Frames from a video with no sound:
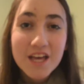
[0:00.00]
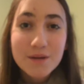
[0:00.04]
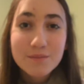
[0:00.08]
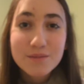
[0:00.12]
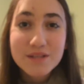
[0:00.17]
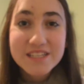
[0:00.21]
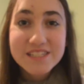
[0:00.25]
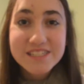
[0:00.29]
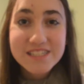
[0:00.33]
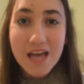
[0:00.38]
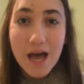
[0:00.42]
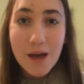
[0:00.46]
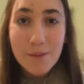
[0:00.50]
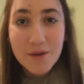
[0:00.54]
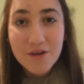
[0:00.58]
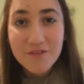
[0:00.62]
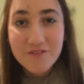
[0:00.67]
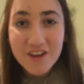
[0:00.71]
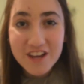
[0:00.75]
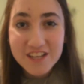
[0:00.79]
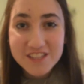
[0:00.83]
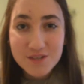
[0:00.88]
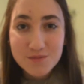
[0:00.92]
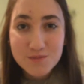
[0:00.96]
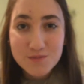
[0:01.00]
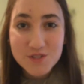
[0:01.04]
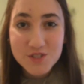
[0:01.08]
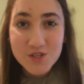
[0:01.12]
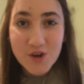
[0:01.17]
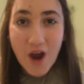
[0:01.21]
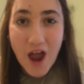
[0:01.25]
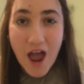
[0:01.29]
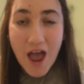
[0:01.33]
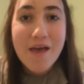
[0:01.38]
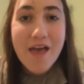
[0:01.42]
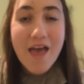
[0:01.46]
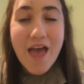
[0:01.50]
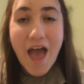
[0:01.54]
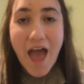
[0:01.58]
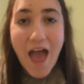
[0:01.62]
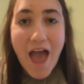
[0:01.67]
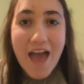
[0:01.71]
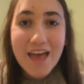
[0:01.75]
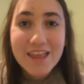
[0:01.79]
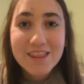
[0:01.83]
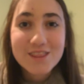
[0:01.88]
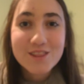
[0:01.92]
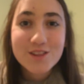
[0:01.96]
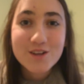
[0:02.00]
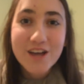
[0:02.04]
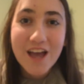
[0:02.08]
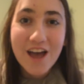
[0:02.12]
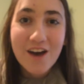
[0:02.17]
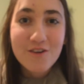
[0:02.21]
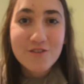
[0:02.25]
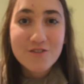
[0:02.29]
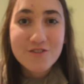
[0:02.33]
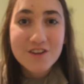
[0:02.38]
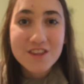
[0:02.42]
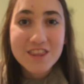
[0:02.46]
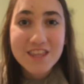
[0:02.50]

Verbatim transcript: Please comment, rate, subscribe, and look out for